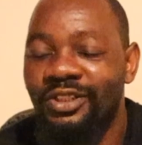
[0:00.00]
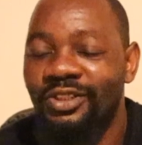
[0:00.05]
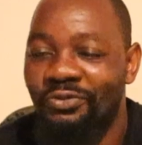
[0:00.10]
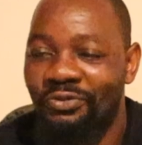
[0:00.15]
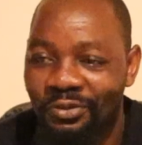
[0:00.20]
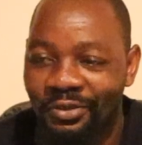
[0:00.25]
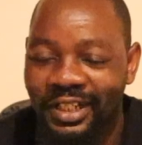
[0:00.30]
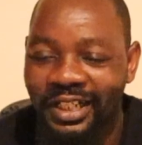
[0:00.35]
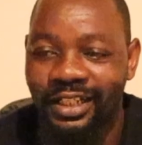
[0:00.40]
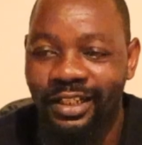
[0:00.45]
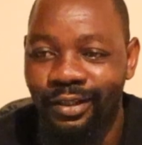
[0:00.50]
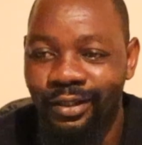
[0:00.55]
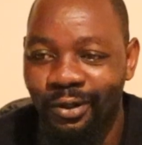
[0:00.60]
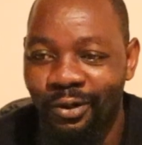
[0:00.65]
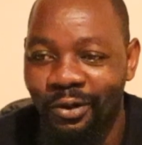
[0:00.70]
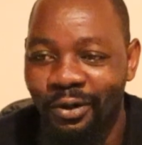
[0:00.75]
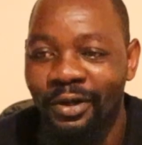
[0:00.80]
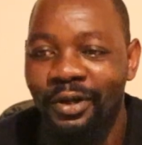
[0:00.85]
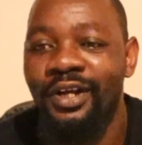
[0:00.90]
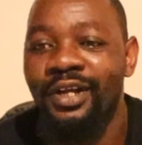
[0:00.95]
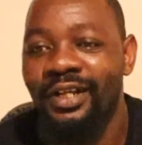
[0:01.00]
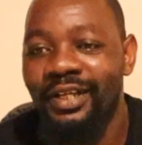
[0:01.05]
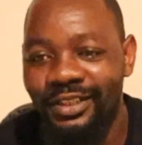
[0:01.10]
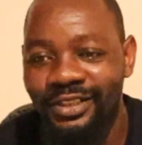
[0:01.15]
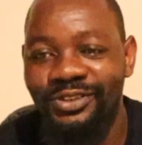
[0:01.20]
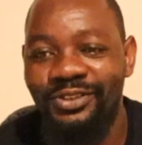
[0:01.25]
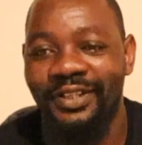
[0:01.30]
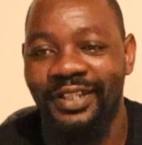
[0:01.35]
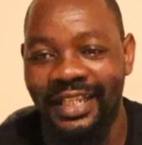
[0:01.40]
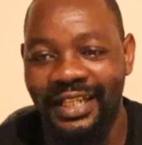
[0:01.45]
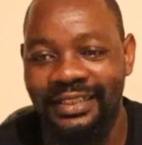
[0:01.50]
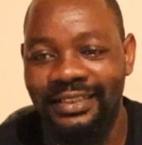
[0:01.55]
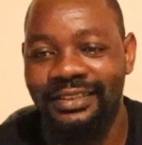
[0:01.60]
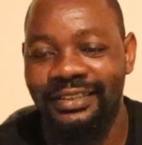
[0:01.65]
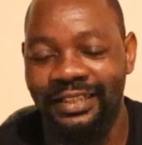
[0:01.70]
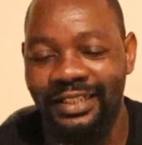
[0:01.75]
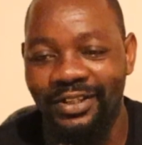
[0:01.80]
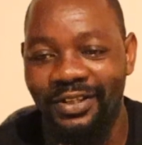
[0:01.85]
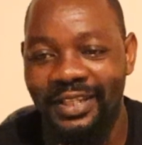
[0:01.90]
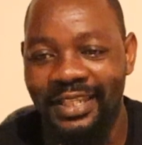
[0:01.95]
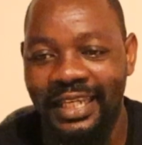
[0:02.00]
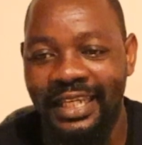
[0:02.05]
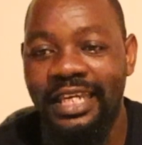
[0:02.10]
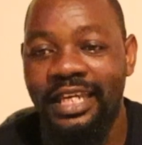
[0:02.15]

foreign law so that you know they